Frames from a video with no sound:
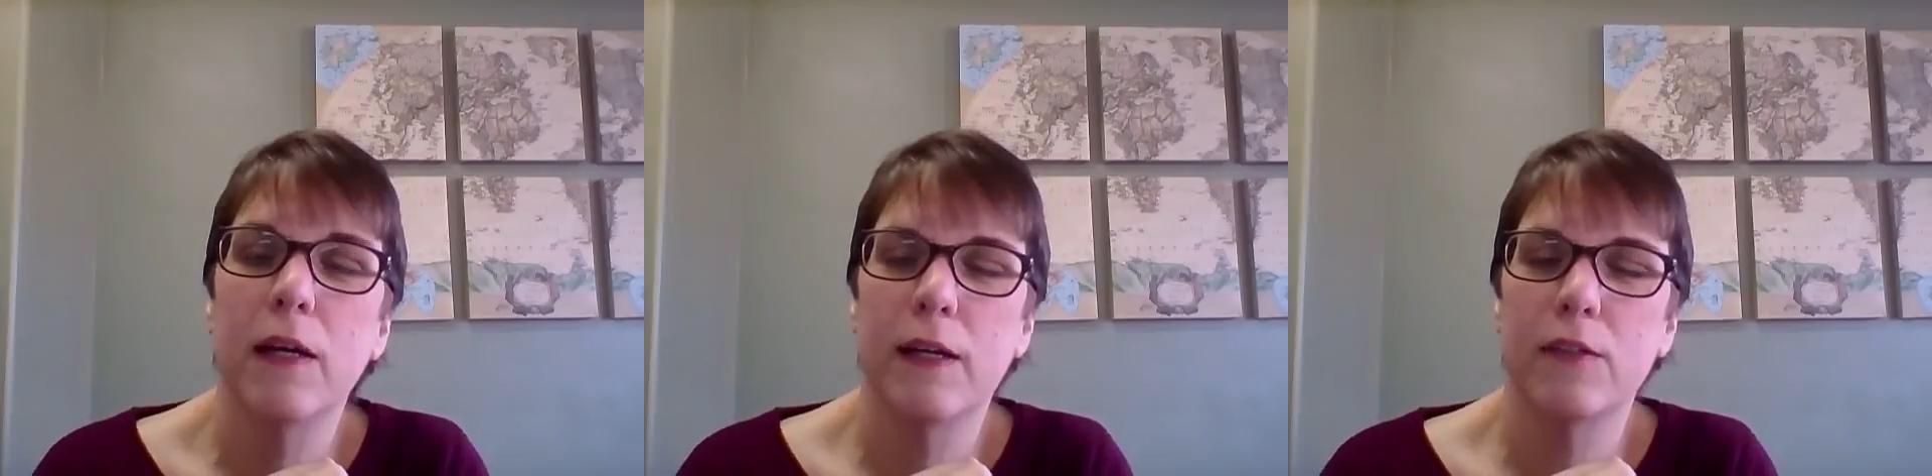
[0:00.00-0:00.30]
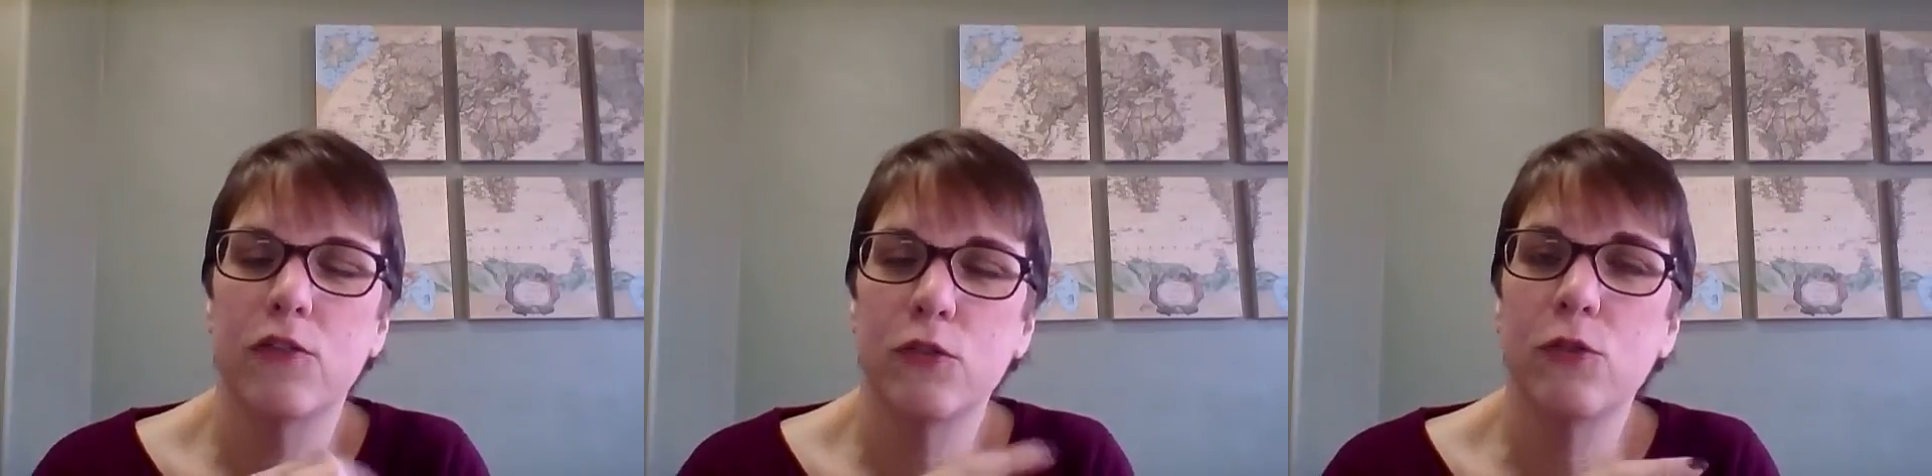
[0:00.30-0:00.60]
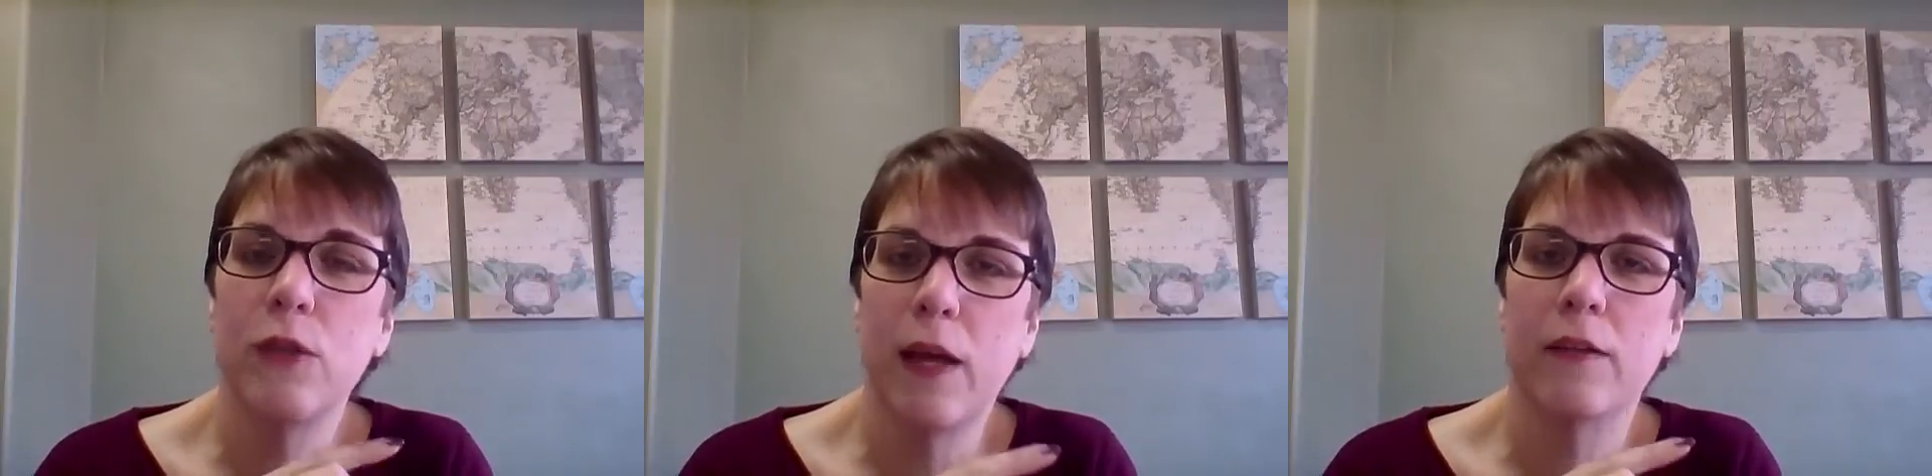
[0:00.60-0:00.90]
As
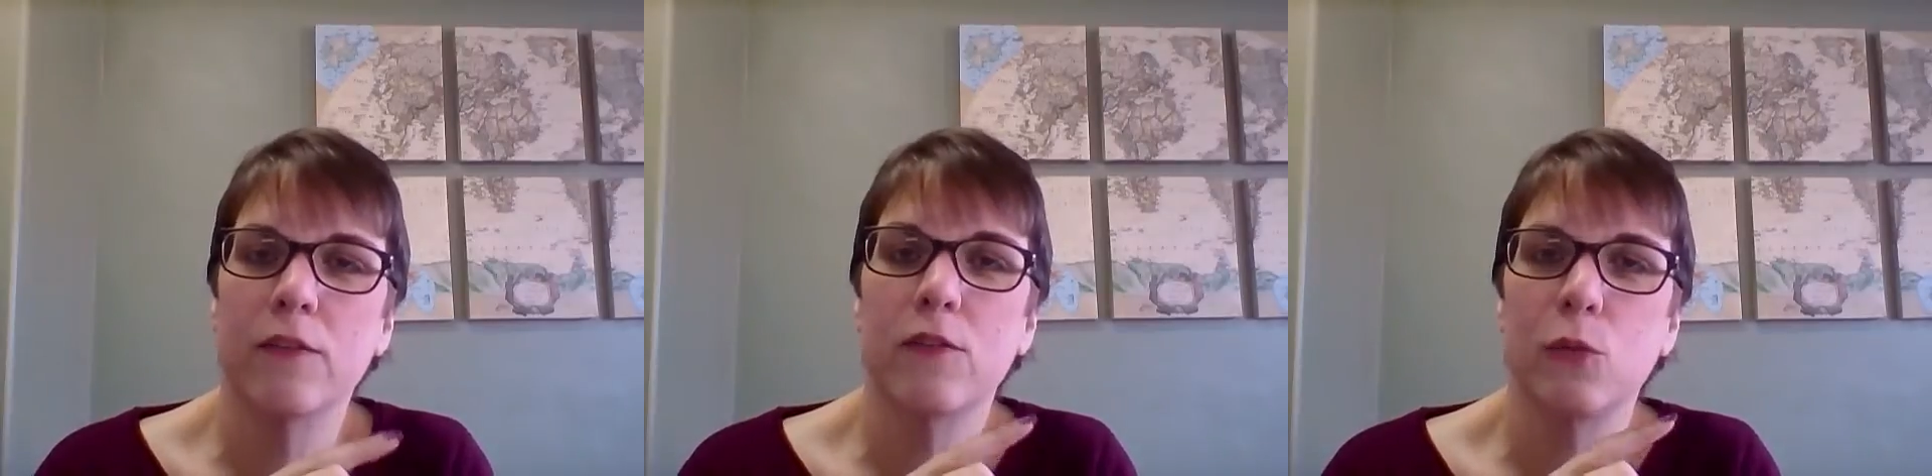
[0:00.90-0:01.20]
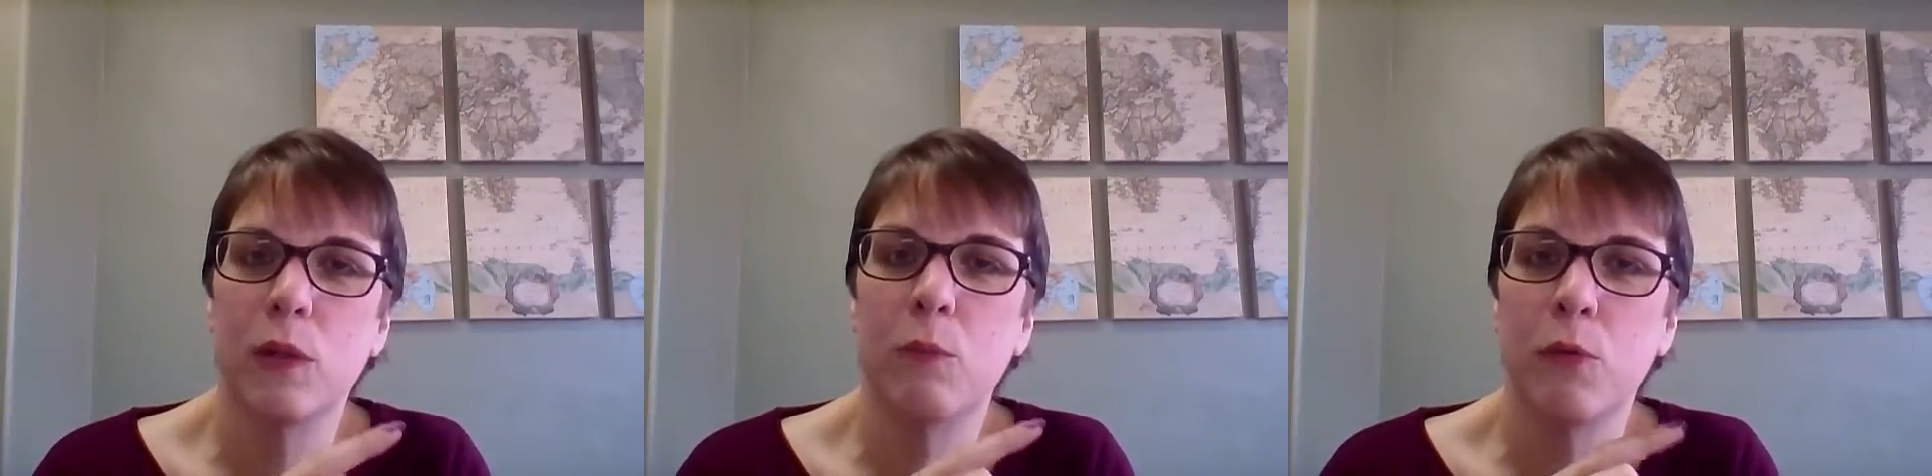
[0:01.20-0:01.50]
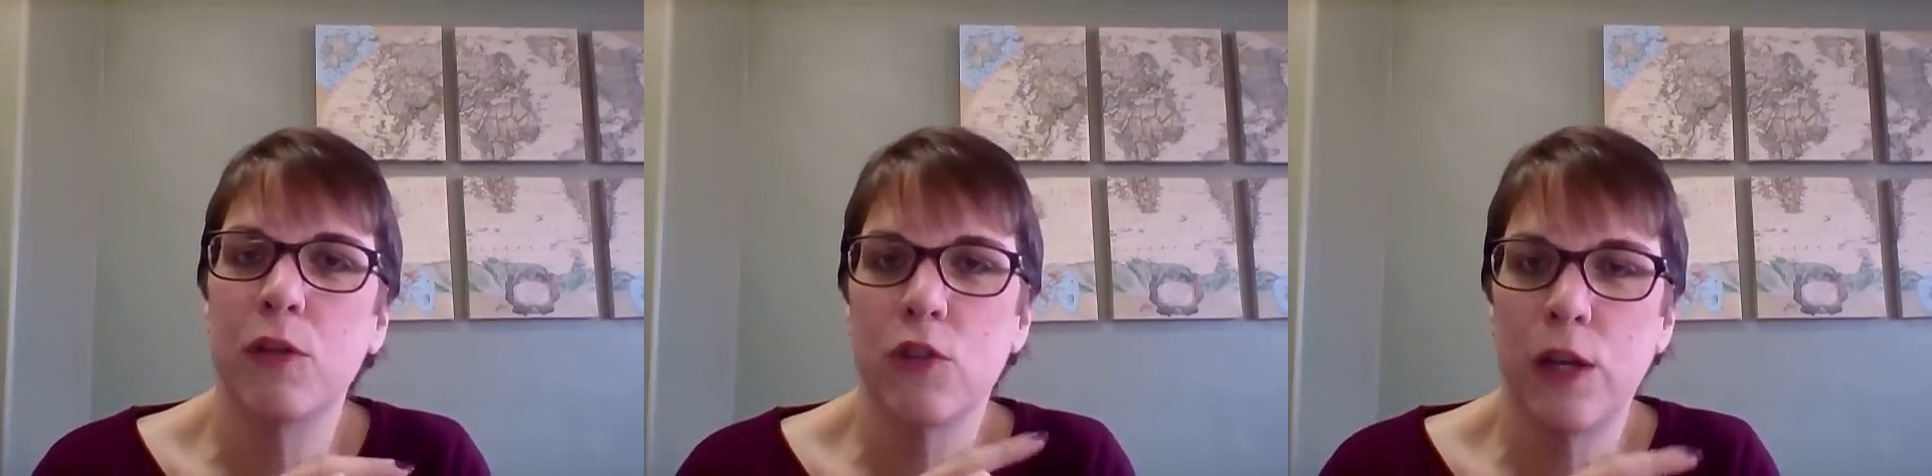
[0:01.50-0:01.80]
soon as we
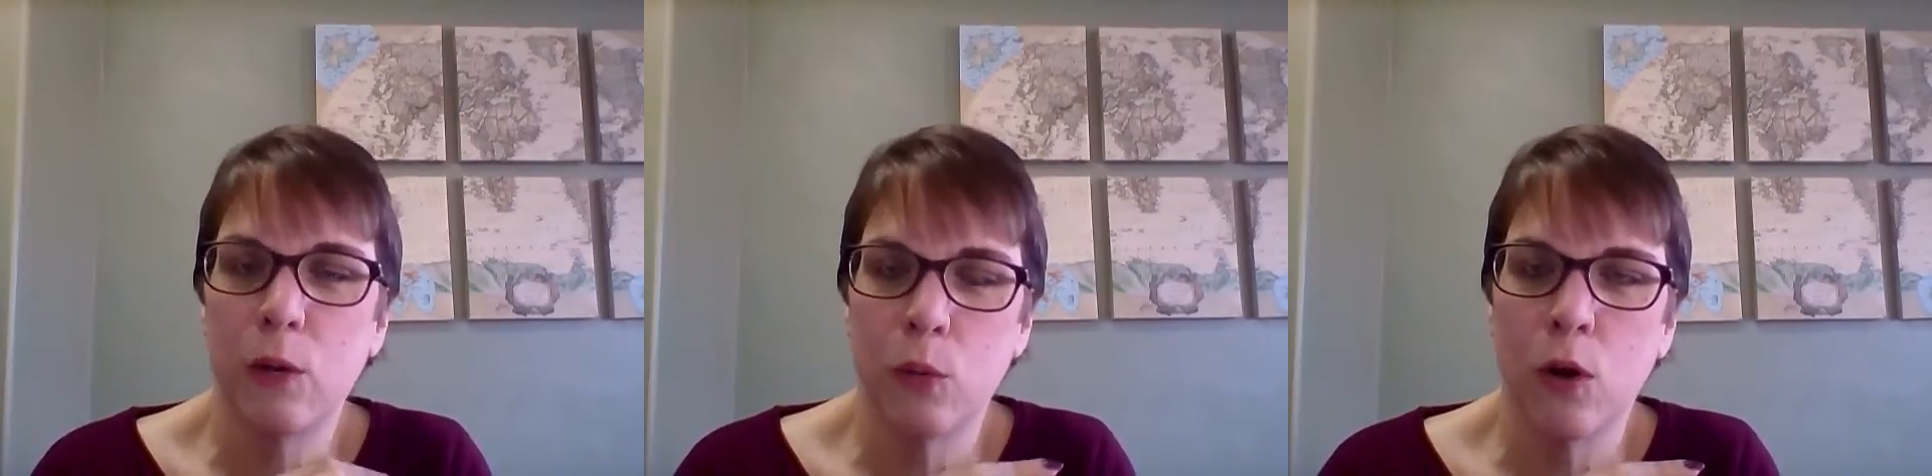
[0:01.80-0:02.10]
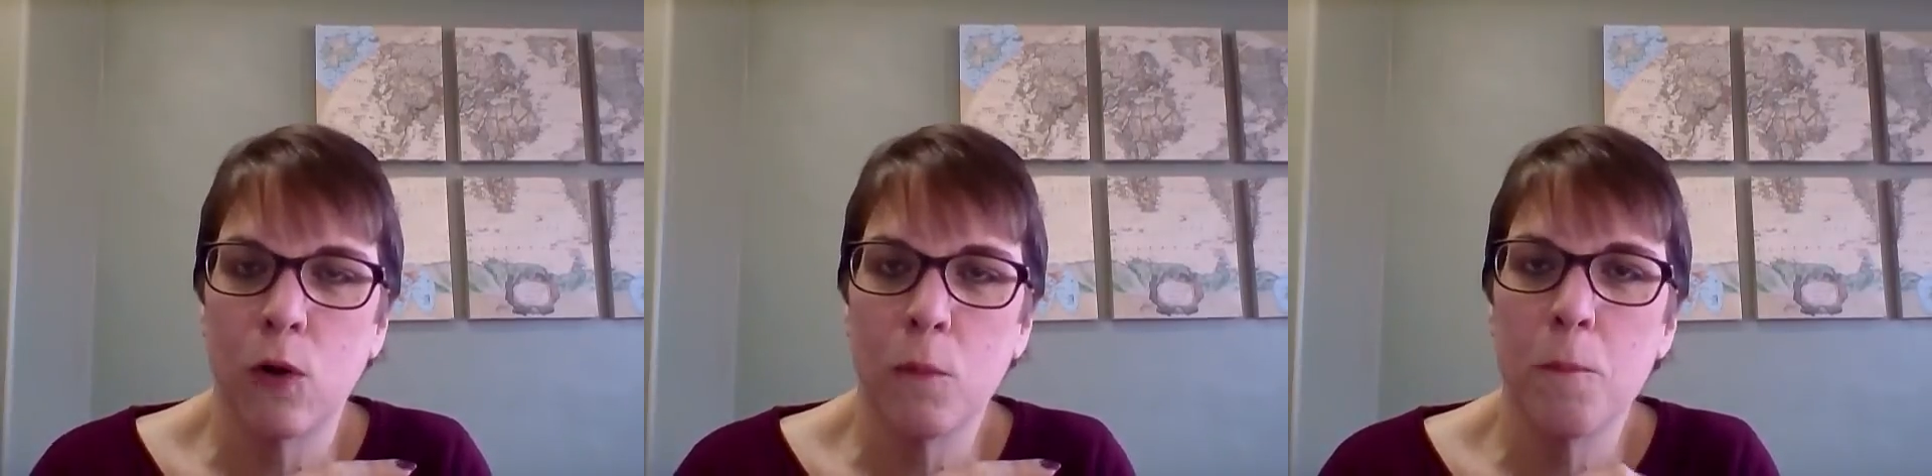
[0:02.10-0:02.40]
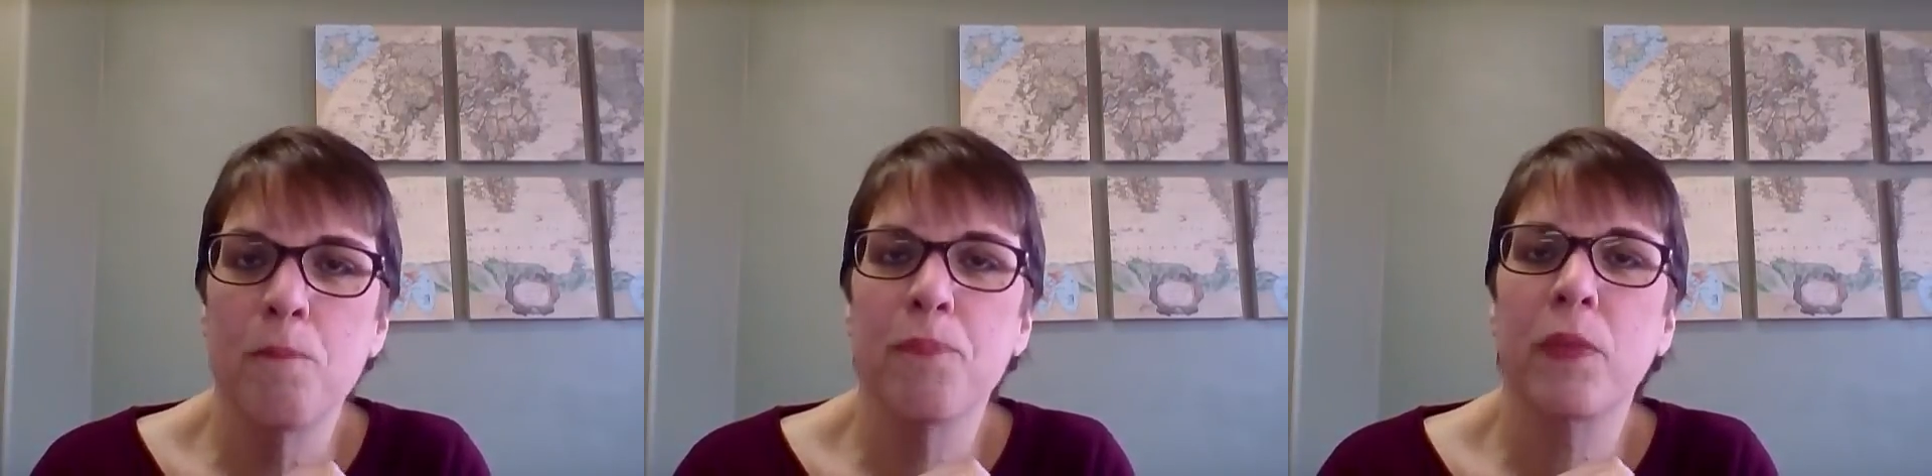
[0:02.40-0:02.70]
breach that wall,